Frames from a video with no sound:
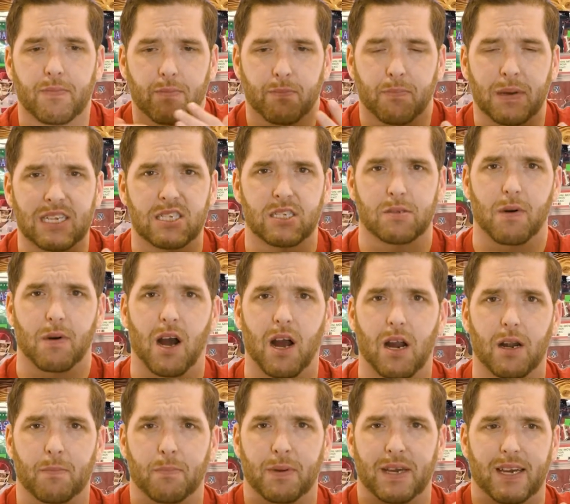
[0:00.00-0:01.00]
Be
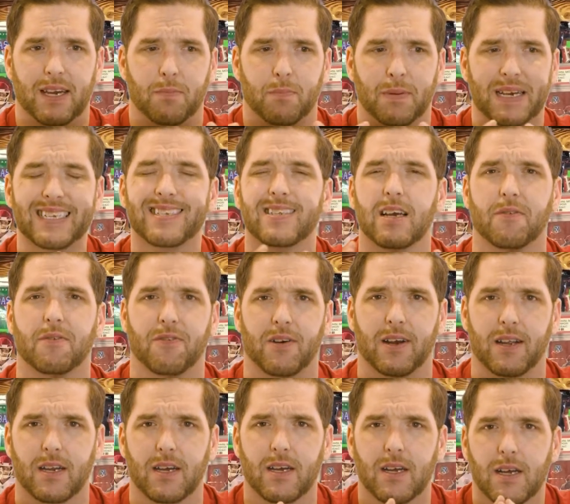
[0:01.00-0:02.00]
smart, be
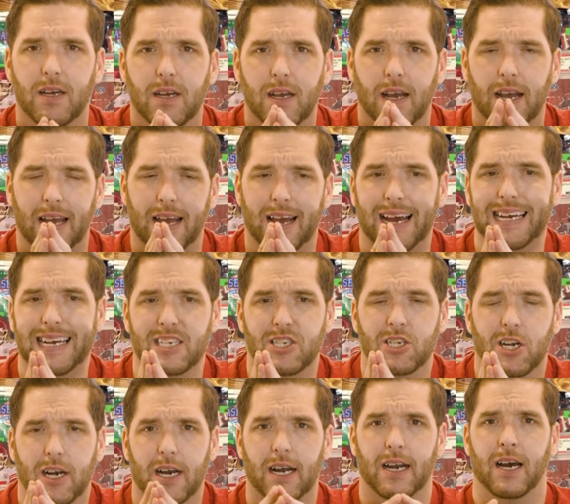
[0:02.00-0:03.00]
different. And
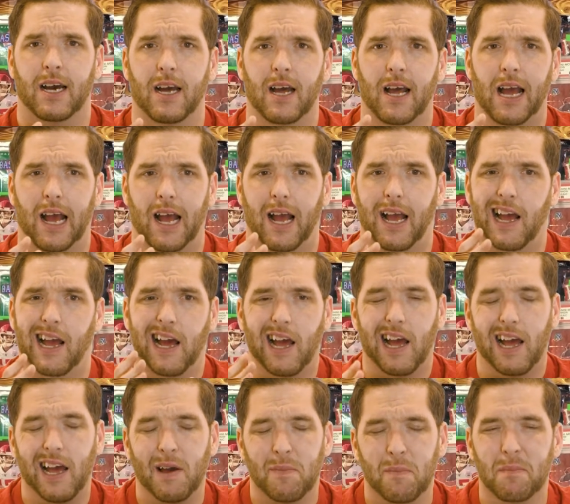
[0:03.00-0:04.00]
you're going to
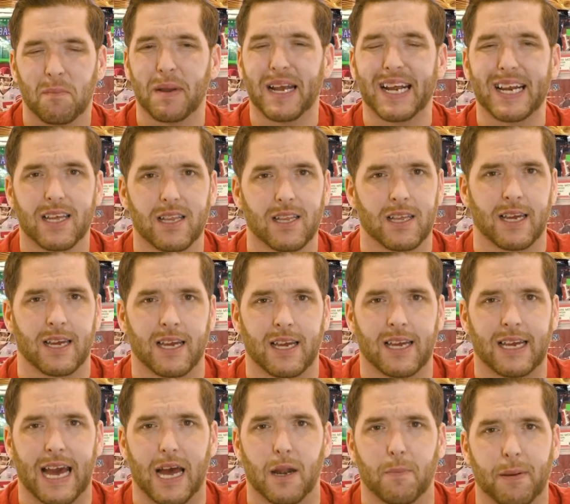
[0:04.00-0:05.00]
immediately
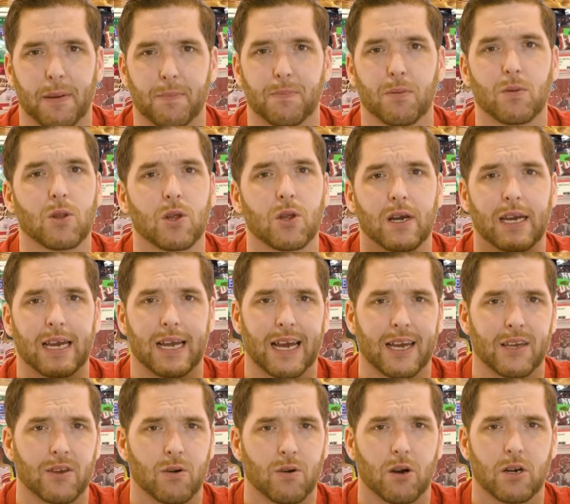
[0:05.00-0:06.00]
get people looking
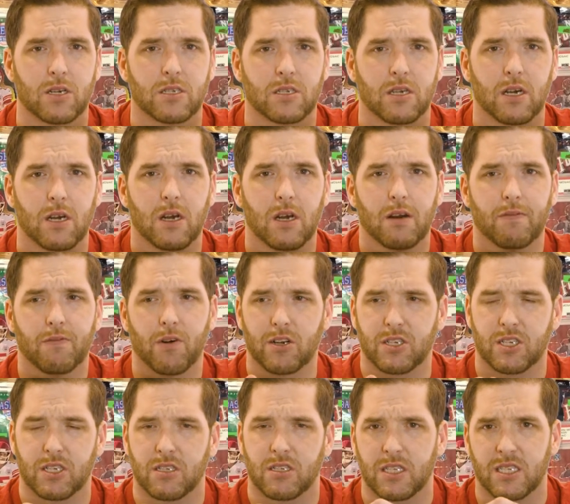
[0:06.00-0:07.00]
at yours
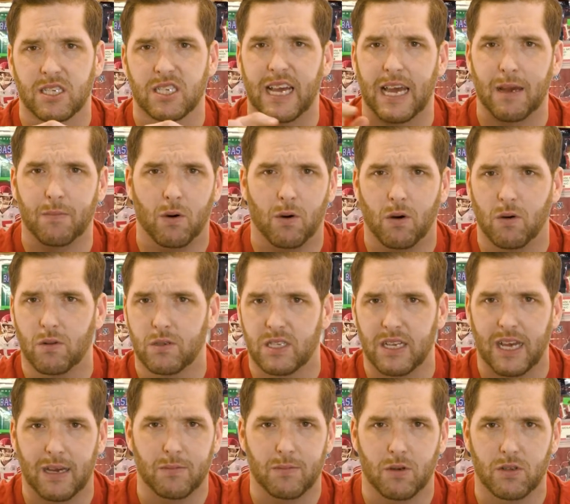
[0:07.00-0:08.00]
versus the same old.
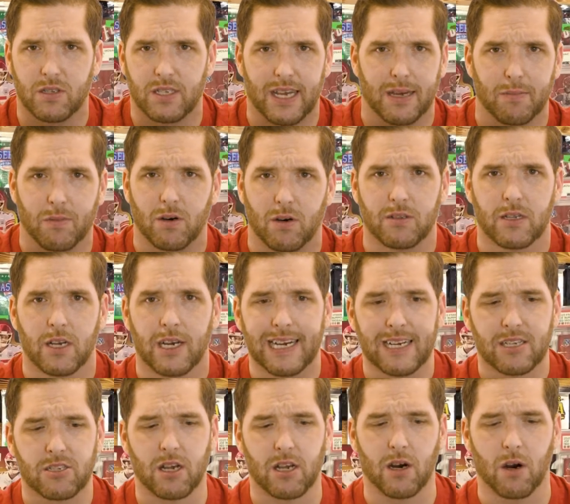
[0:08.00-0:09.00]

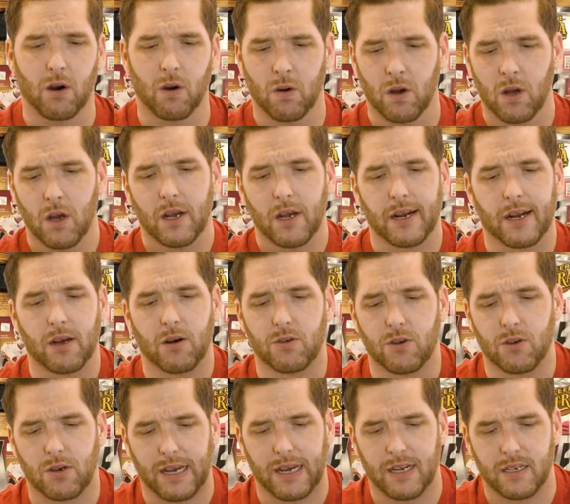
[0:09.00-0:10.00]
So,
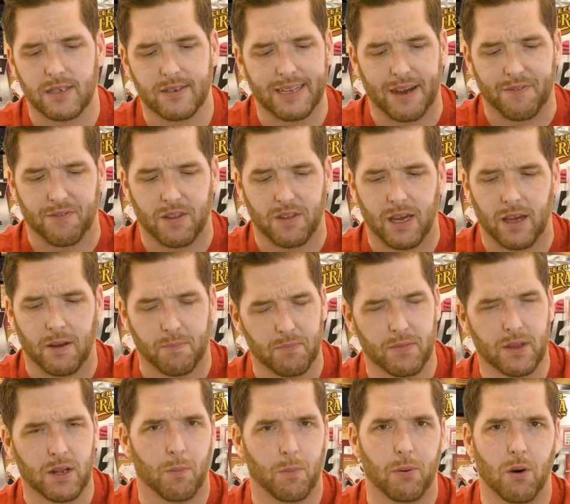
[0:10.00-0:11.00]
you can definitely,
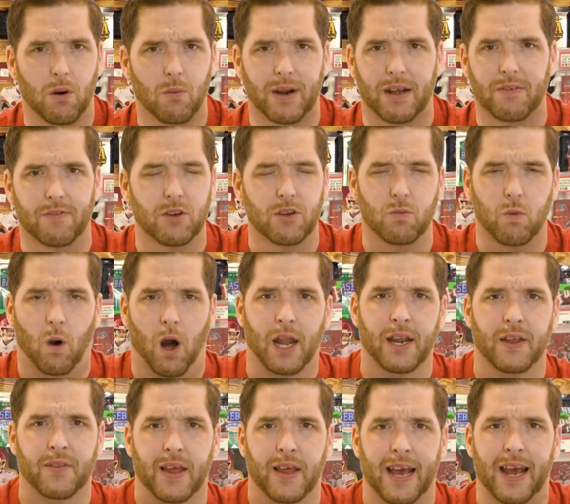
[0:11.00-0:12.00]
put whatever you want
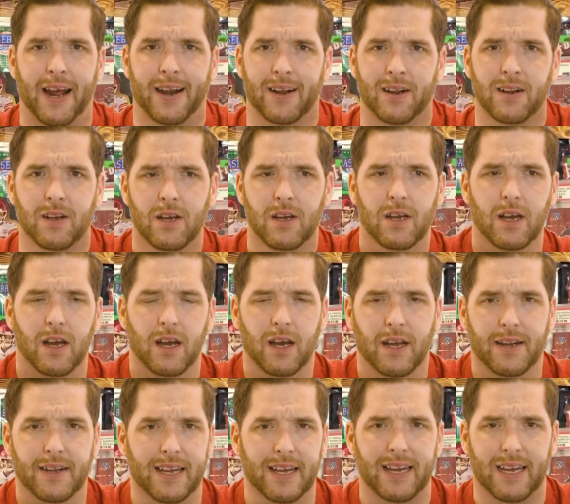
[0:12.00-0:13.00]
in the header
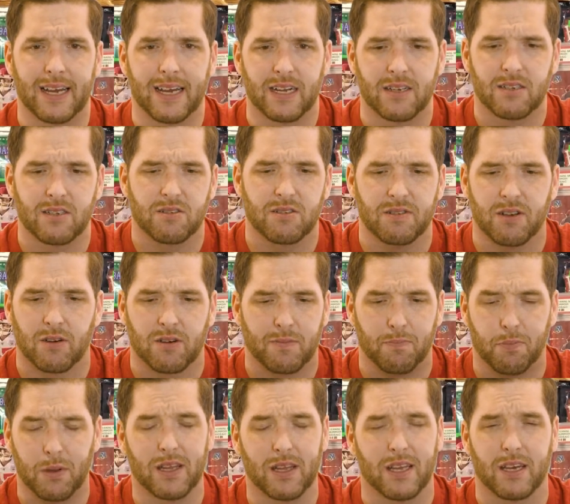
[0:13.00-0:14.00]
and
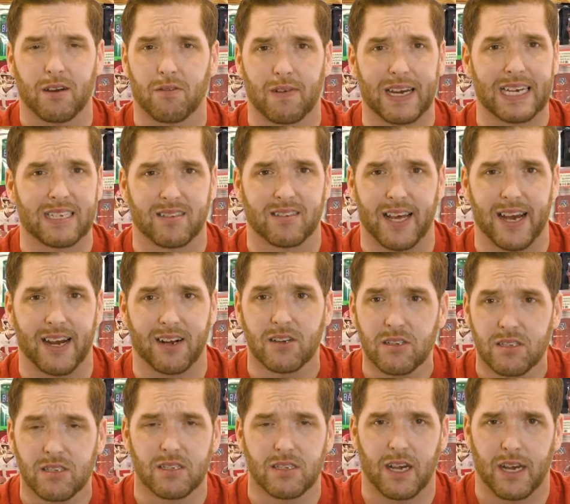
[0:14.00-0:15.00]
completely erase
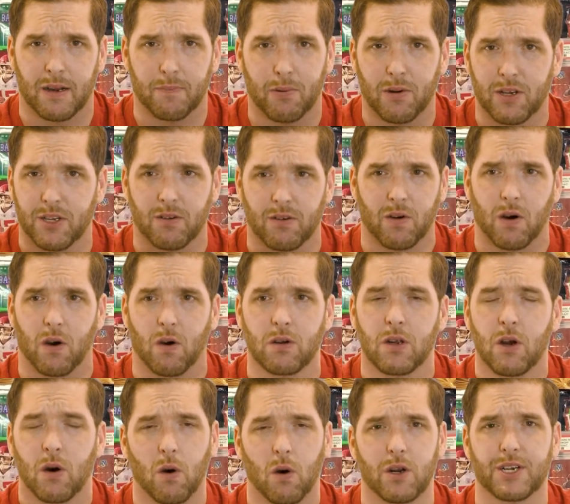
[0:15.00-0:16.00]
theirs and put your own,
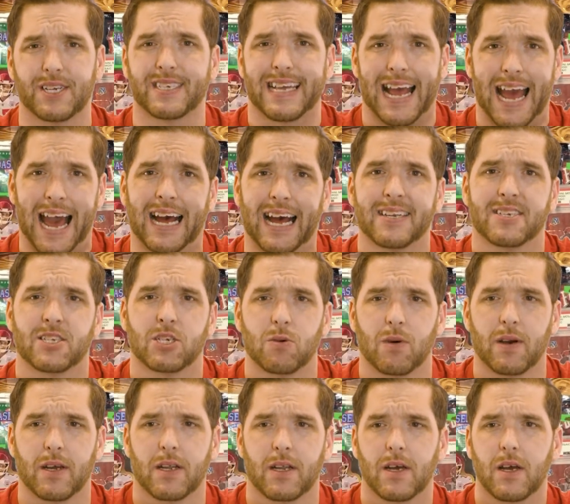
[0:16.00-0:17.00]
or just add
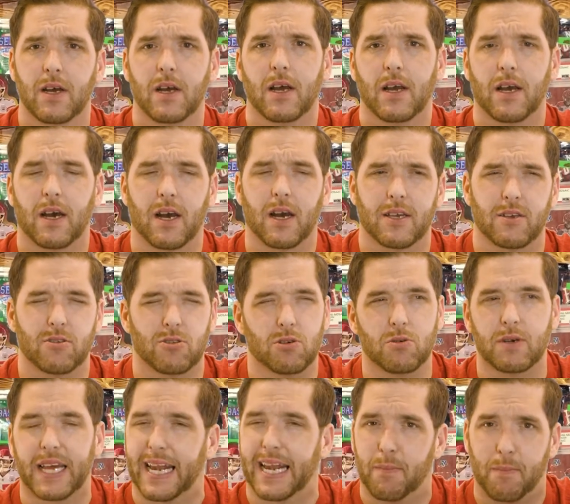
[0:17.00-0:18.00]
to it. You
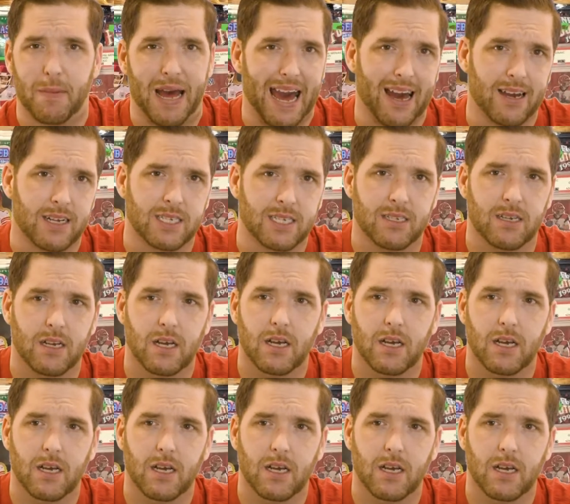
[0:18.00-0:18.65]
do get a max.